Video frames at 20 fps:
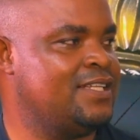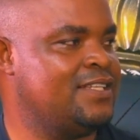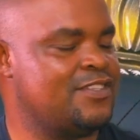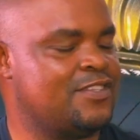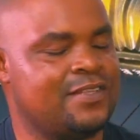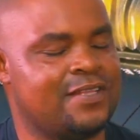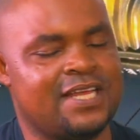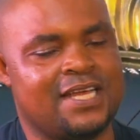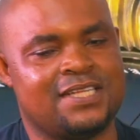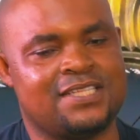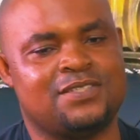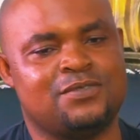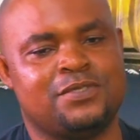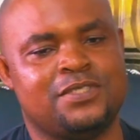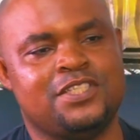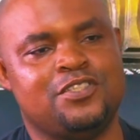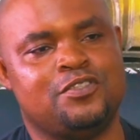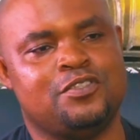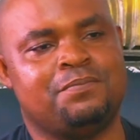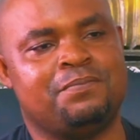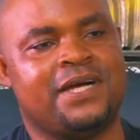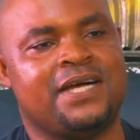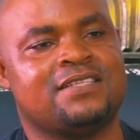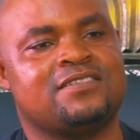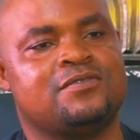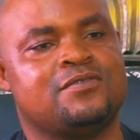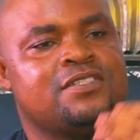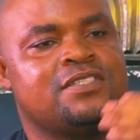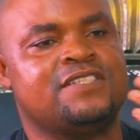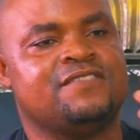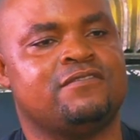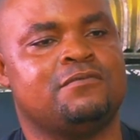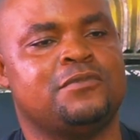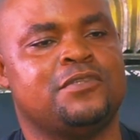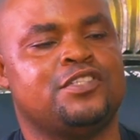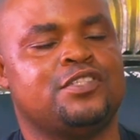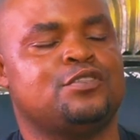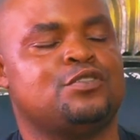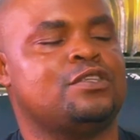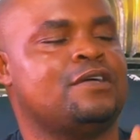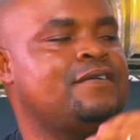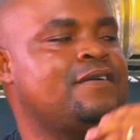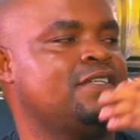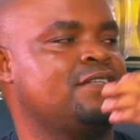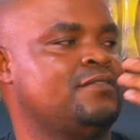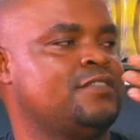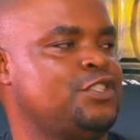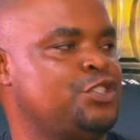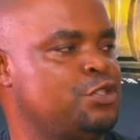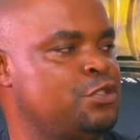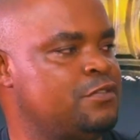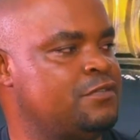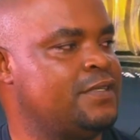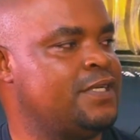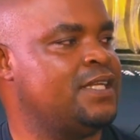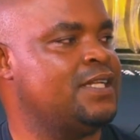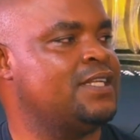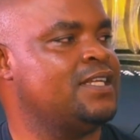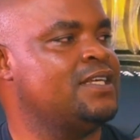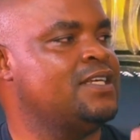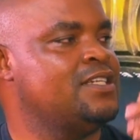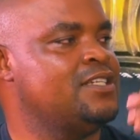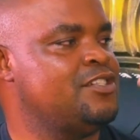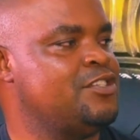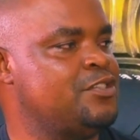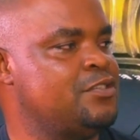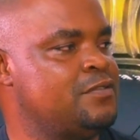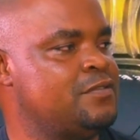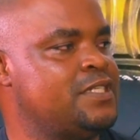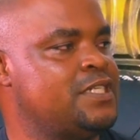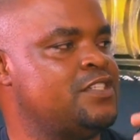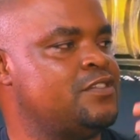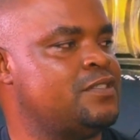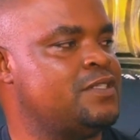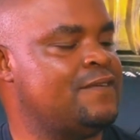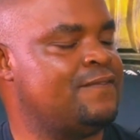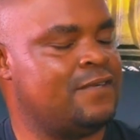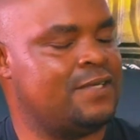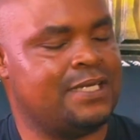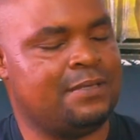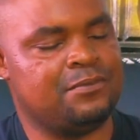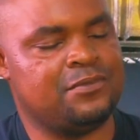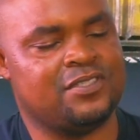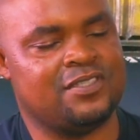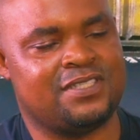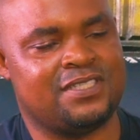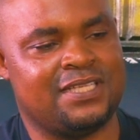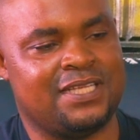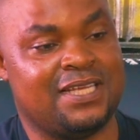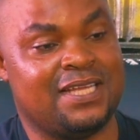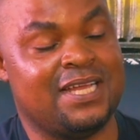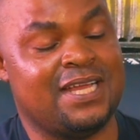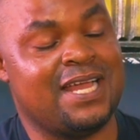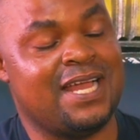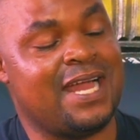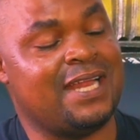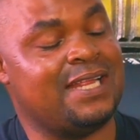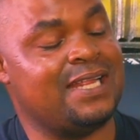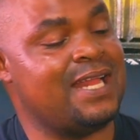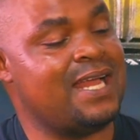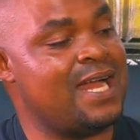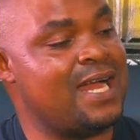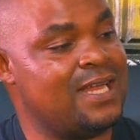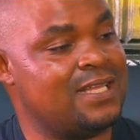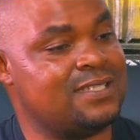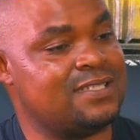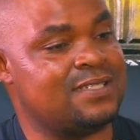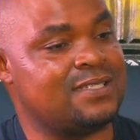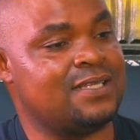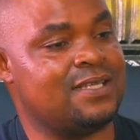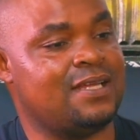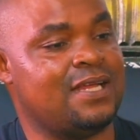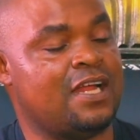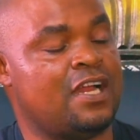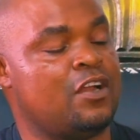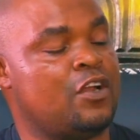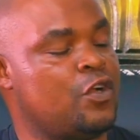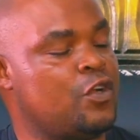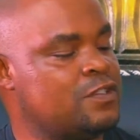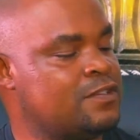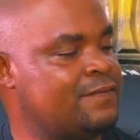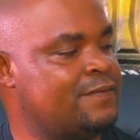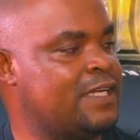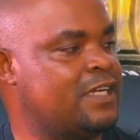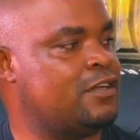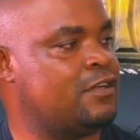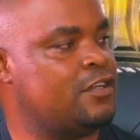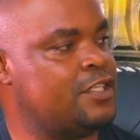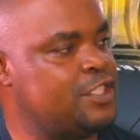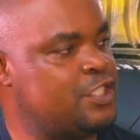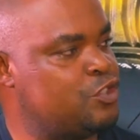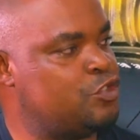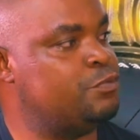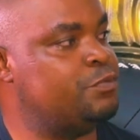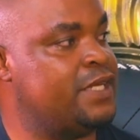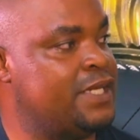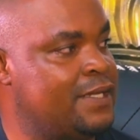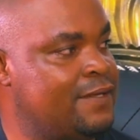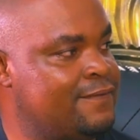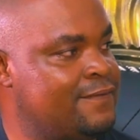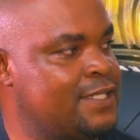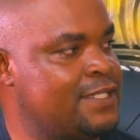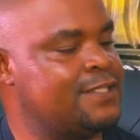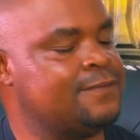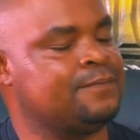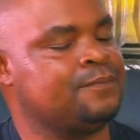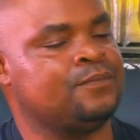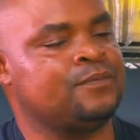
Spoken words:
So that we need to pass those information to our children for them to see. And it has a lot of ecological benefits.